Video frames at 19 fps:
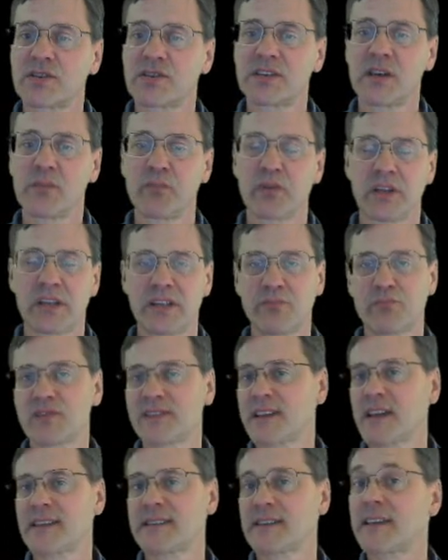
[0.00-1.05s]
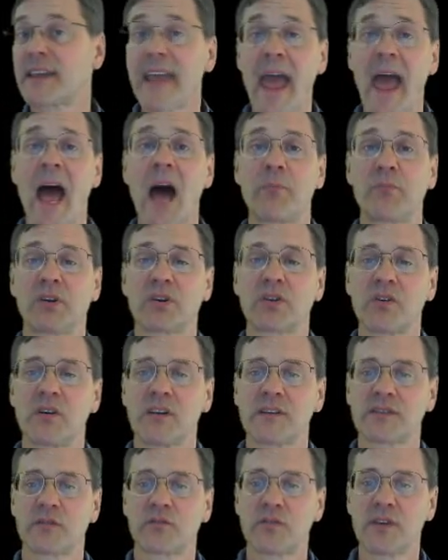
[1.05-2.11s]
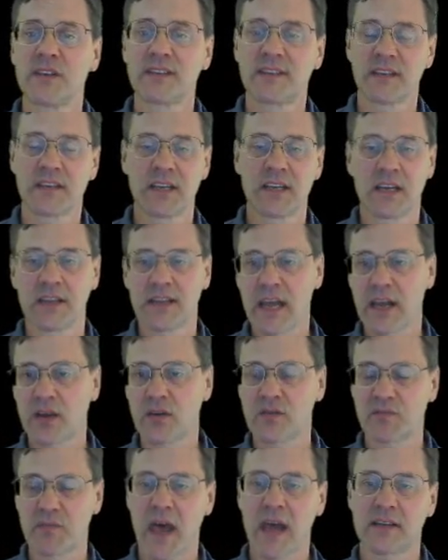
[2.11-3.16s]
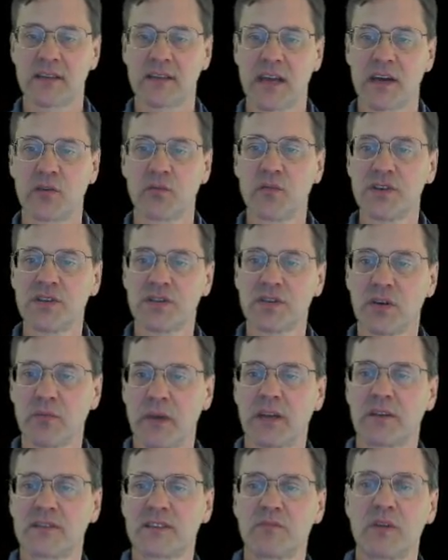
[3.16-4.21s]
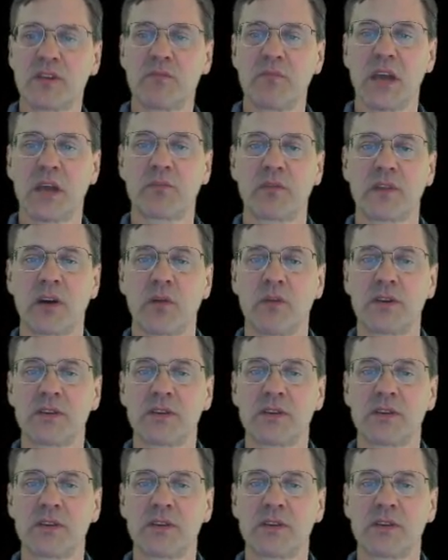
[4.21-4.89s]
typically presents a gap in causal reasoning, and that goes back to that original Maynard-Smith paper that we